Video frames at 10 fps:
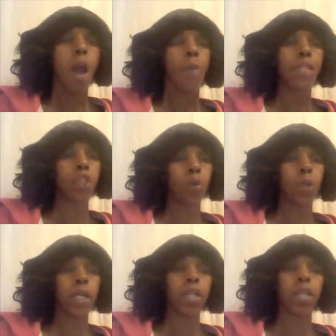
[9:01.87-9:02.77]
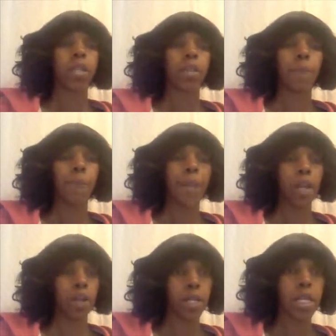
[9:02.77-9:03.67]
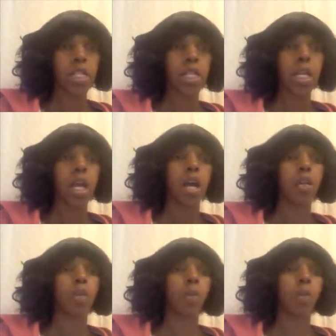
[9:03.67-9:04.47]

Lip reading: between the parent, the